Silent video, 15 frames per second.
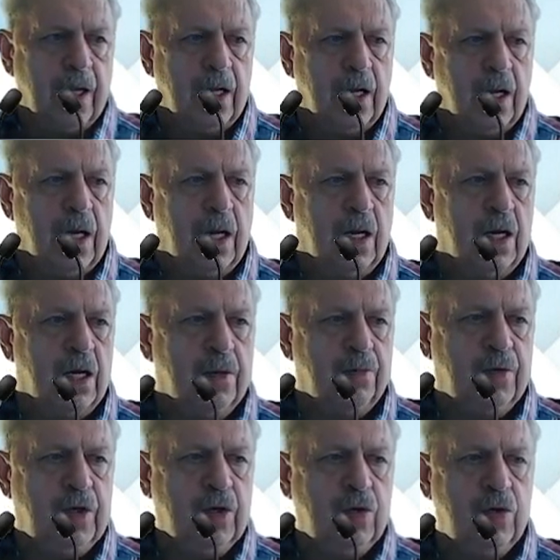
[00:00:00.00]

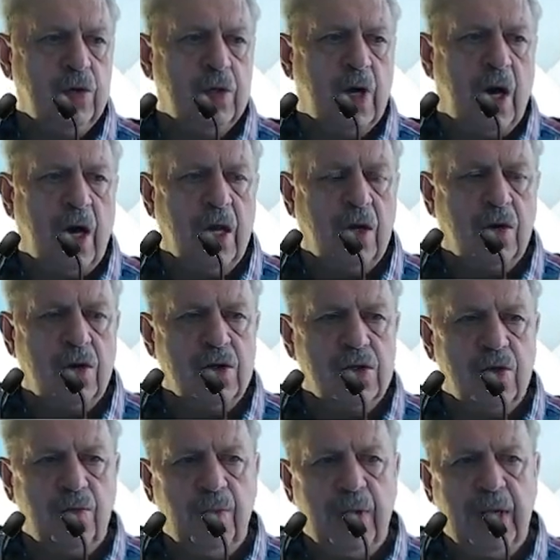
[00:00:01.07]
Due to the high cost of
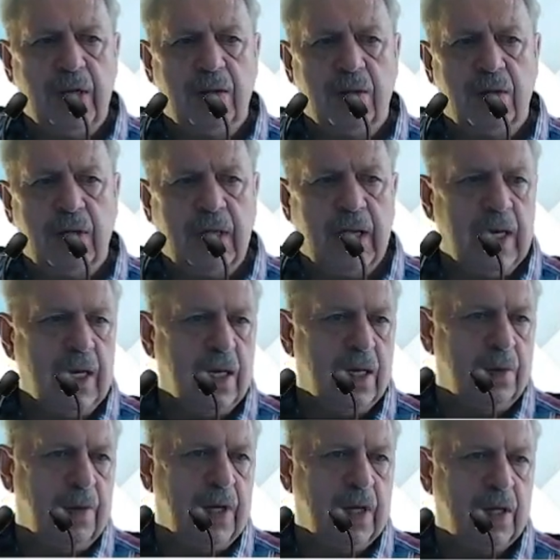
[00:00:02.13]
medical care and
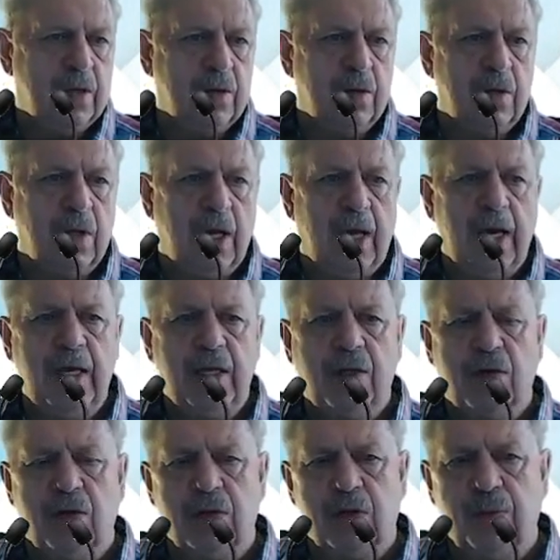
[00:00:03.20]
medical aid
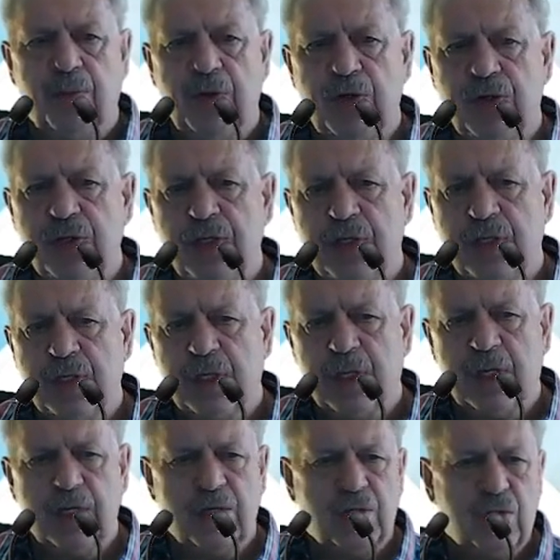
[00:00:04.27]
contributions, the
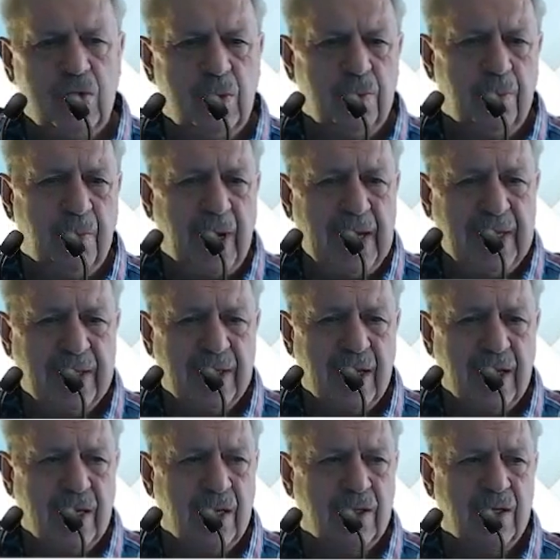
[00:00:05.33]
assured may take
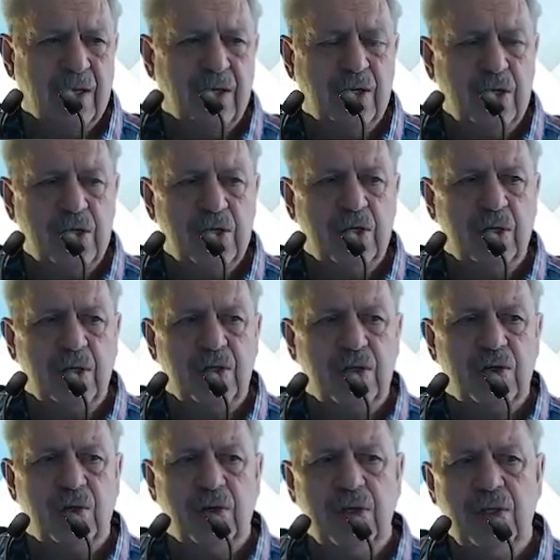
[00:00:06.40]
out additional
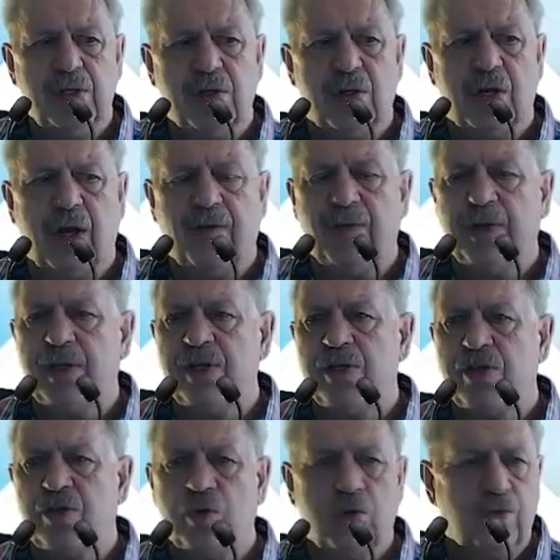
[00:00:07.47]
insurance to cover
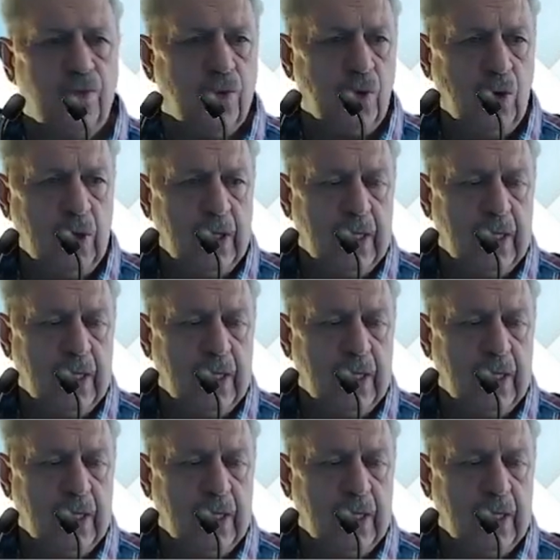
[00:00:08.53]
this shortfall.